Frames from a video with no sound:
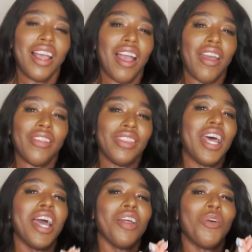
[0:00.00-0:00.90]
And
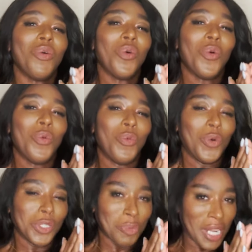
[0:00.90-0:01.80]
that
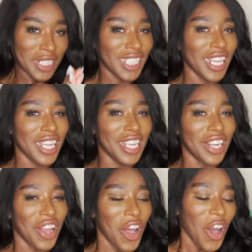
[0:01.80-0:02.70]
was my
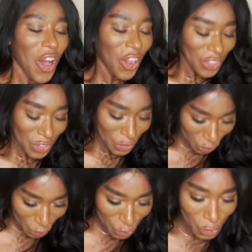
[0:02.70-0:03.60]
take on
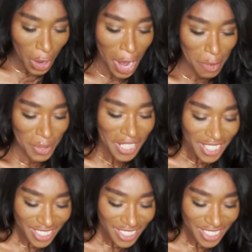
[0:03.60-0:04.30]
true crime.